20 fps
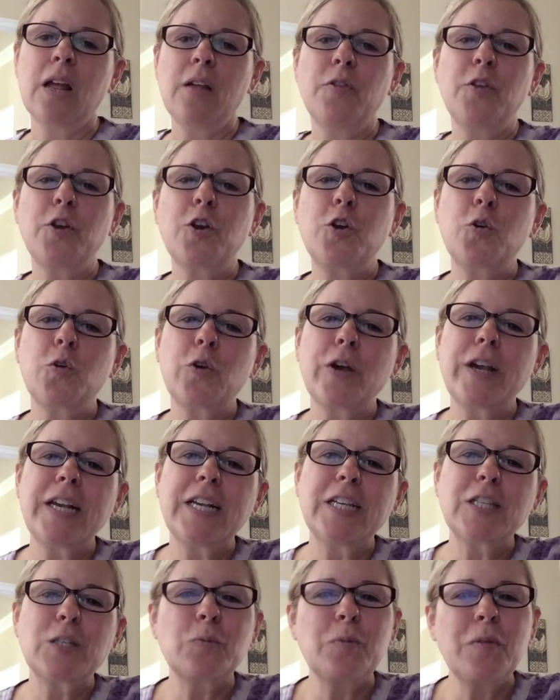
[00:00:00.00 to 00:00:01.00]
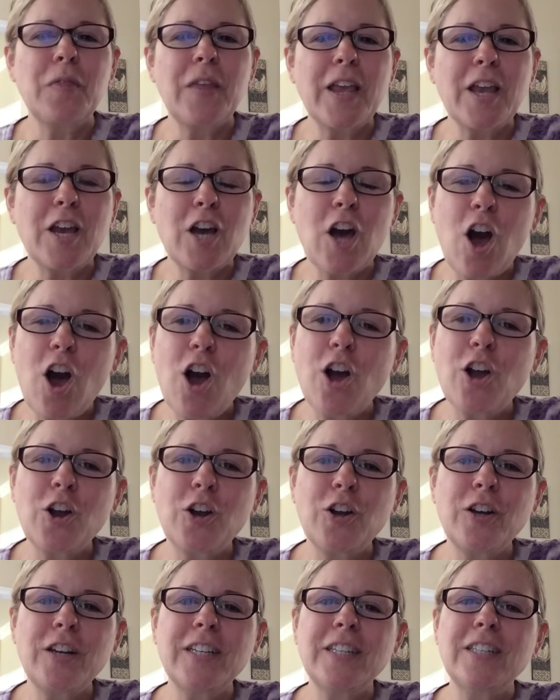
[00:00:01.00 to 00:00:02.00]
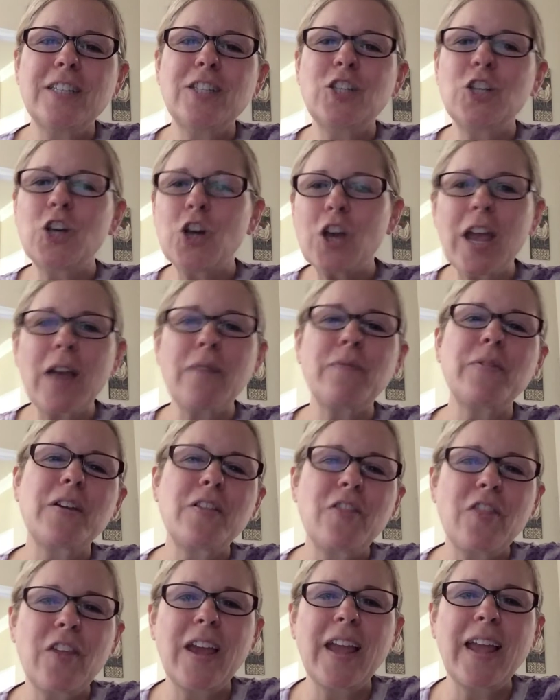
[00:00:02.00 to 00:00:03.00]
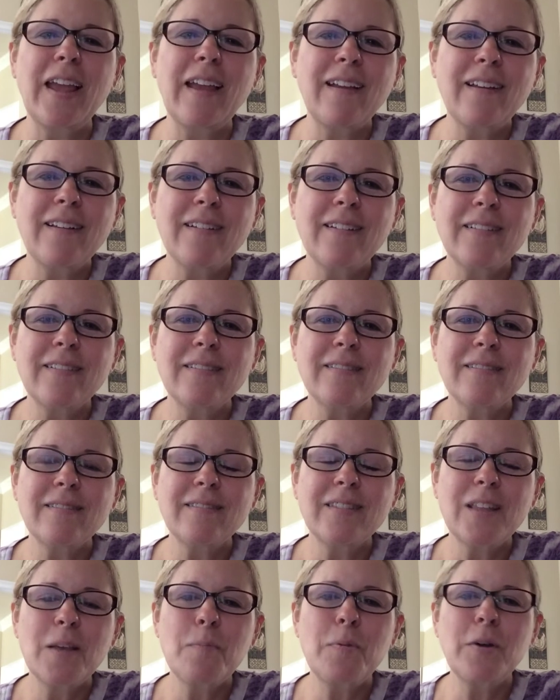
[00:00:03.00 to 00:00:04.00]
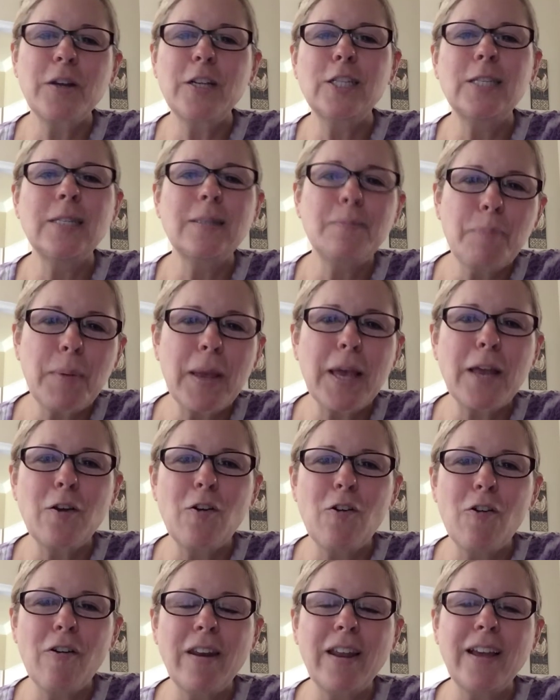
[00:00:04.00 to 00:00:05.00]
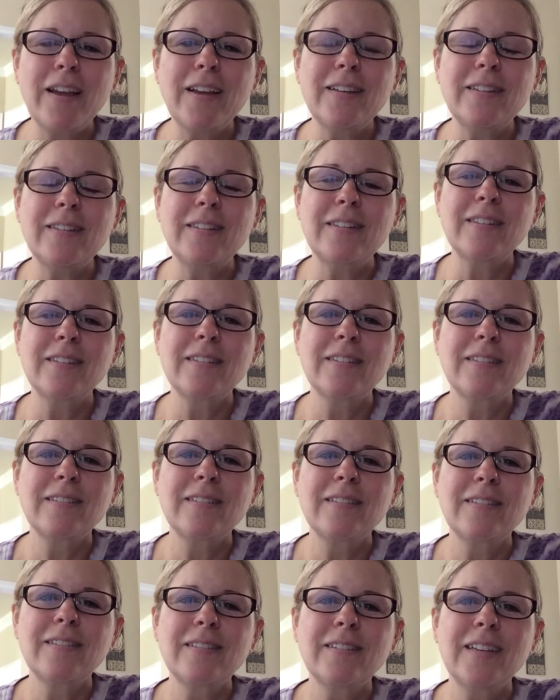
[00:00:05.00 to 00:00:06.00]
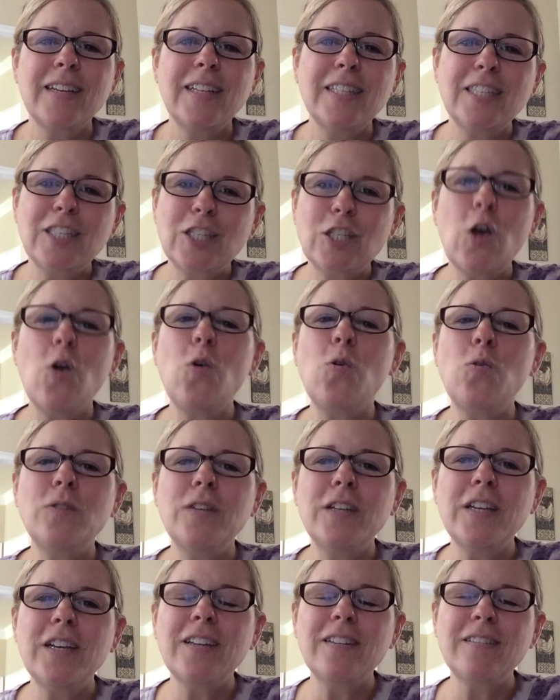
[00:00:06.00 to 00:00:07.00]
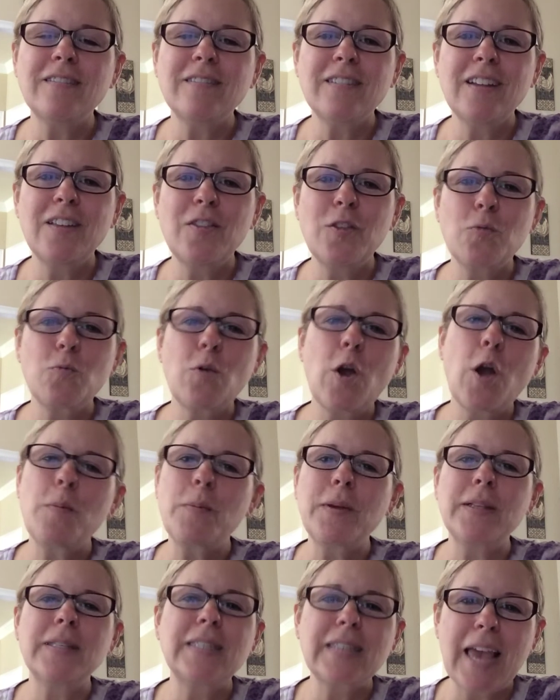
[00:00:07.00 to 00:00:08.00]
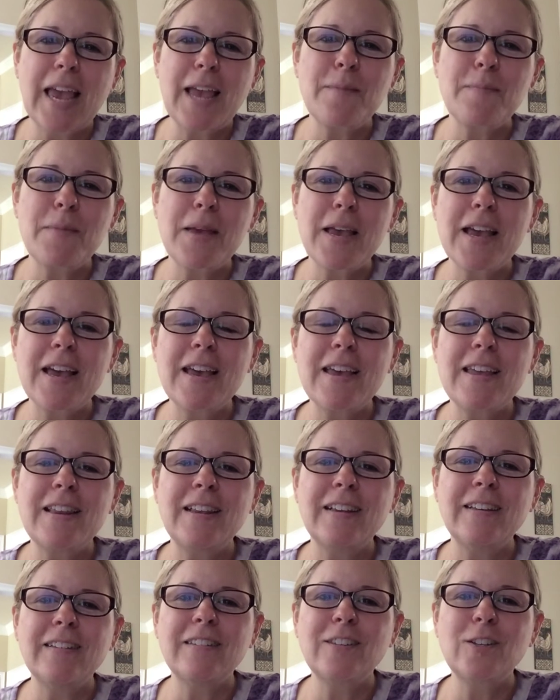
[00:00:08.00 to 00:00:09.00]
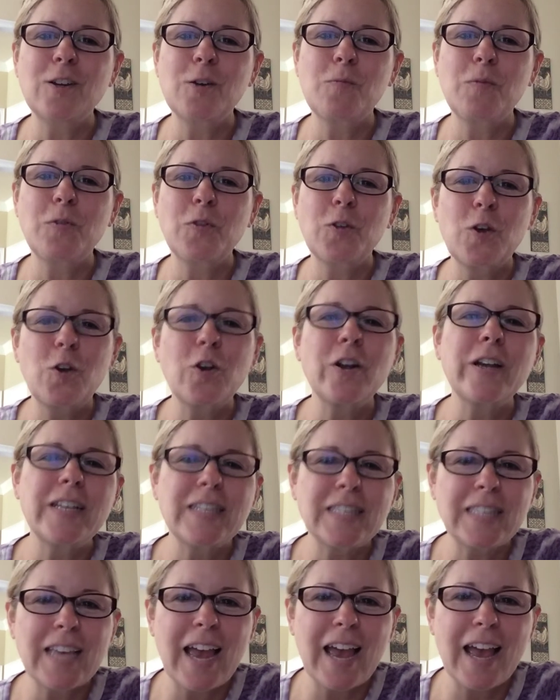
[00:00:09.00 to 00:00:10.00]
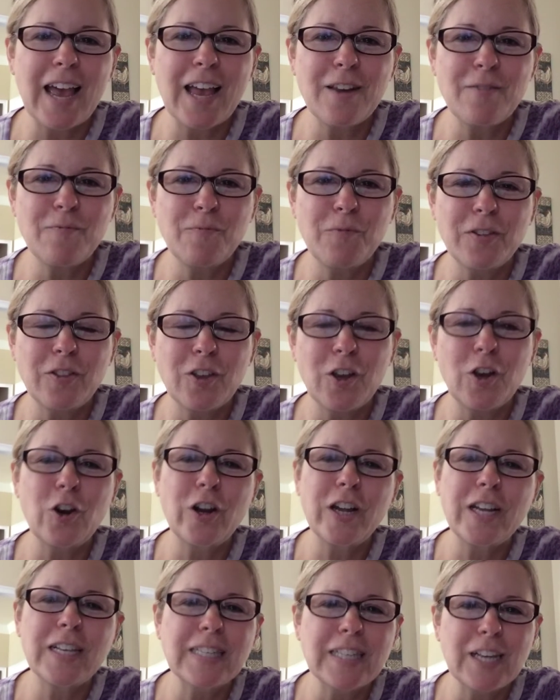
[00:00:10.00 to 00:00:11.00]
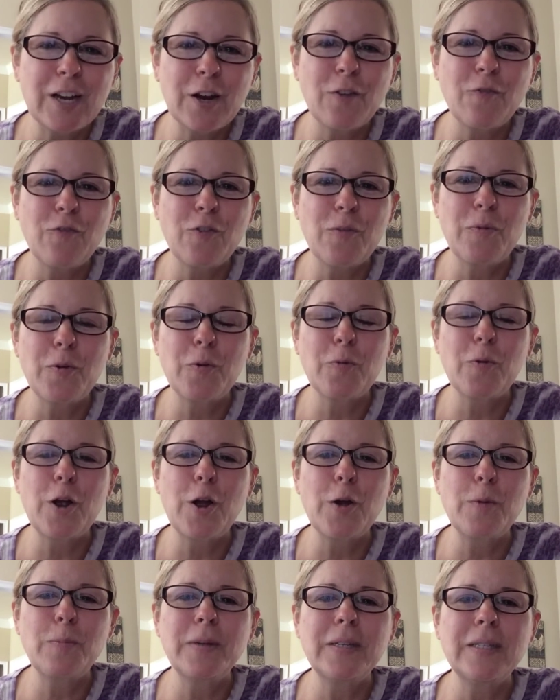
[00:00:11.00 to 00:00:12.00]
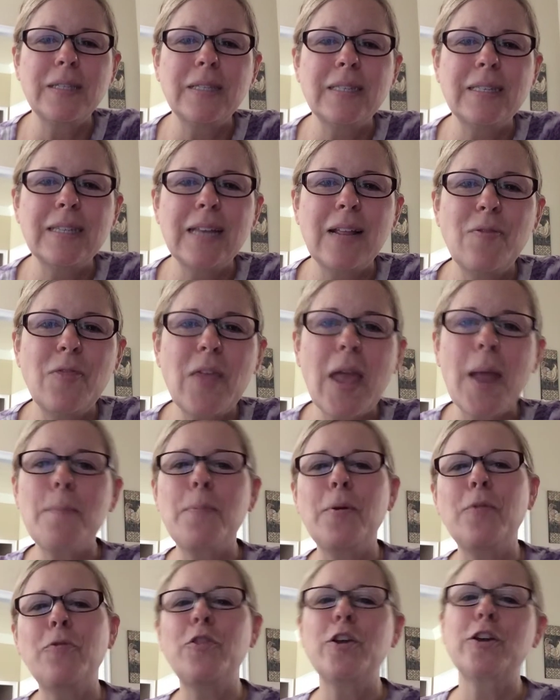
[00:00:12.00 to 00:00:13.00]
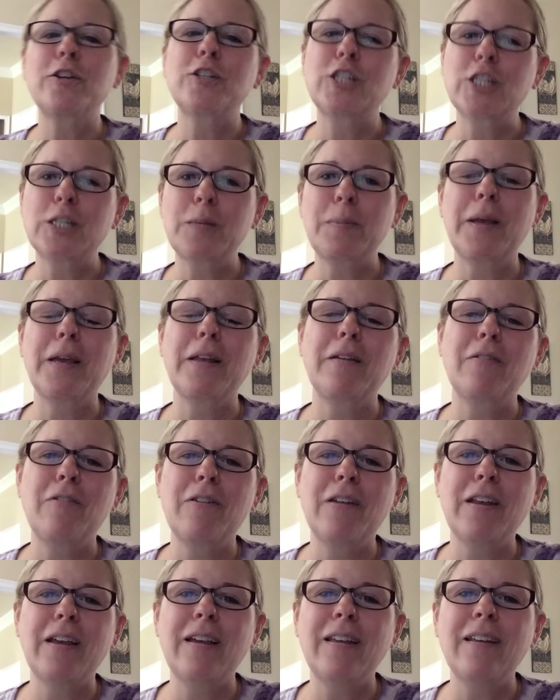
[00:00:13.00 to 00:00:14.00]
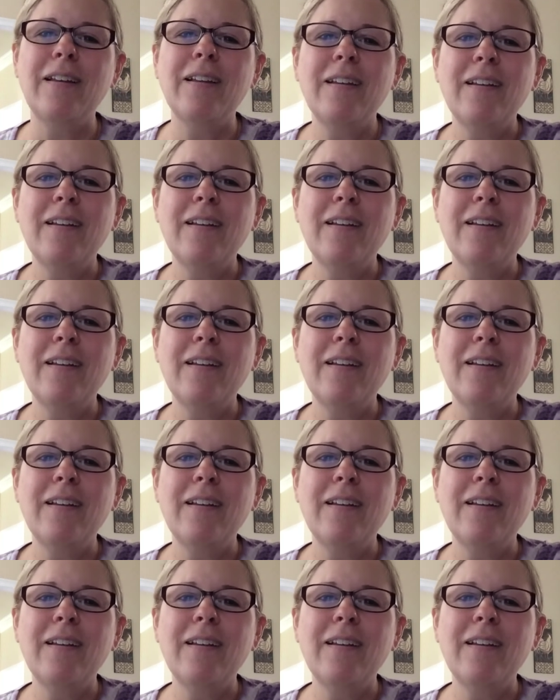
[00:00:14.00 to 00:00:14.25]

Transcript: the Greeks, when they conquered and took everything and put a spin on it and sold it, and the Romans came in and took what the Greeks had, what the Greeks learned from the Romans, and they put their spin on it,